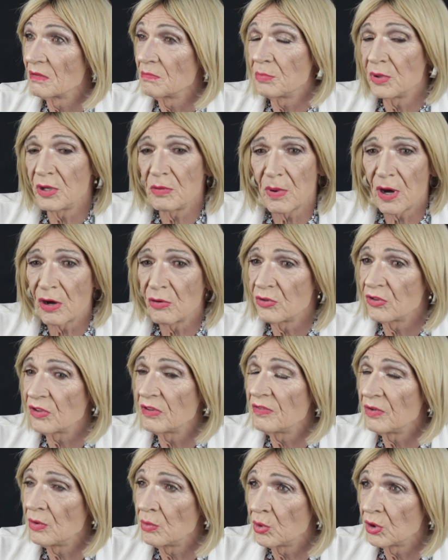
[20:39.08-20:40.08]
Be both
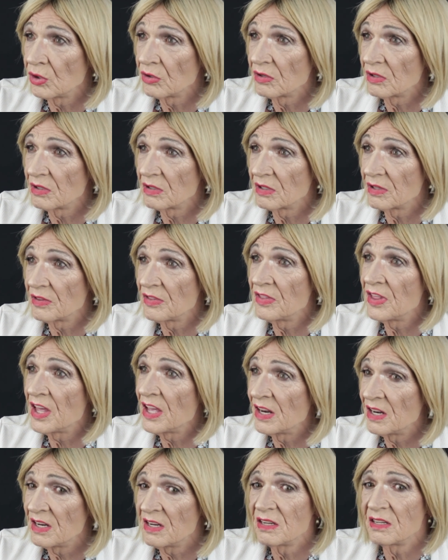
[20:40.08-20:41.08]
if you want.
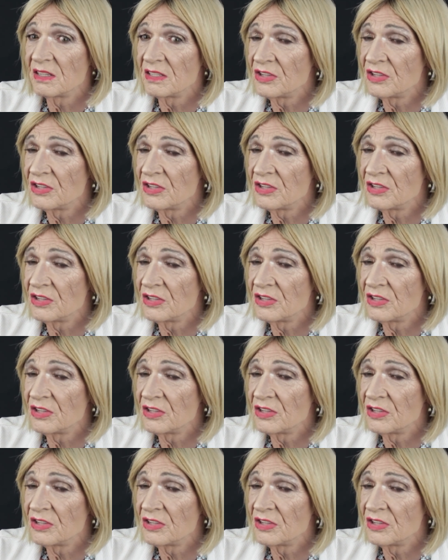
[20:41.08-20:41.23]
Then